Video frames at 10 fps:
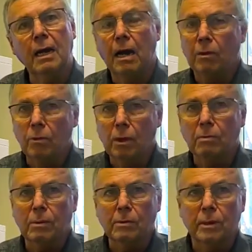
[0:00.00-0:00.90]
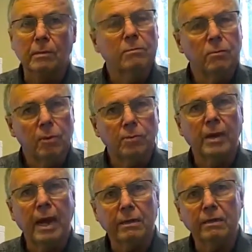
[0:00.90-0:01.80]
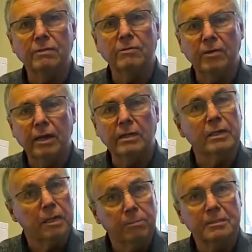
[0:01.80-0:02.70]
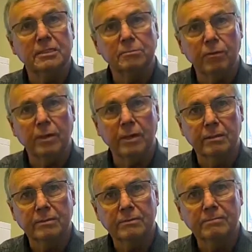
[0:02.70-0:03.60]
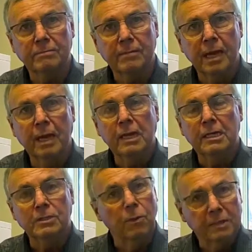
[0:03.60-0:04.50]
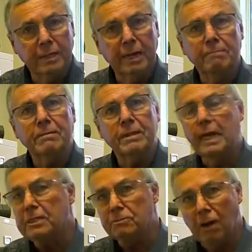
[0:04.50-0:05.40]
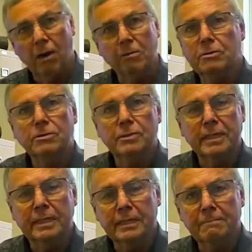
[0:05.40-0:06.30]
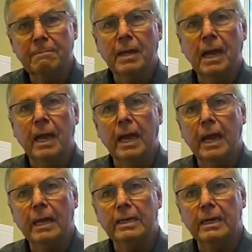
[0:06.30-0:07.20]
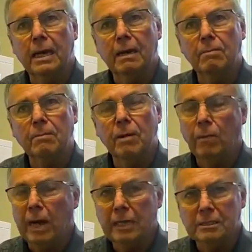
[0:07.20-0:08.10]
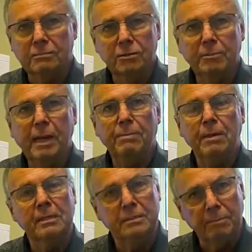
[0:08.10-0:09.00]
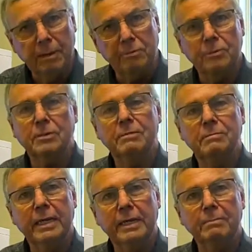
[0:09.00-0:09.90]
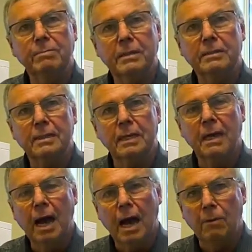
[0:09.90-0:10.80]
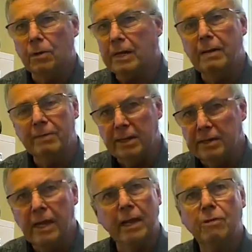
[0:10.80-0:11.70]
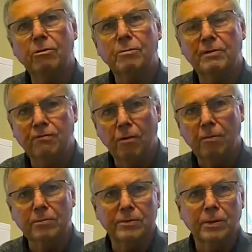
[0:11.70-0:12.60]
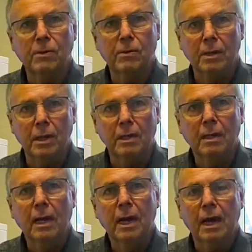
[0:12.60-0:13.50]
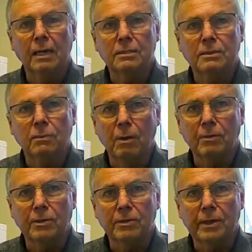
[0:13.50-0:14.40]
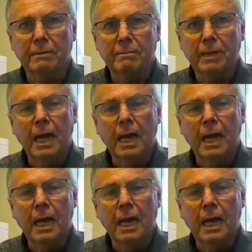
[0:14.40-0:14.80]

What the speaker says: our work when we're actively trying to help and support others. So once again, thanks to all those who attended. And we had some new people and some people who couldn't make it, but I want to keep the entire group informed as we go along as to what we're doing.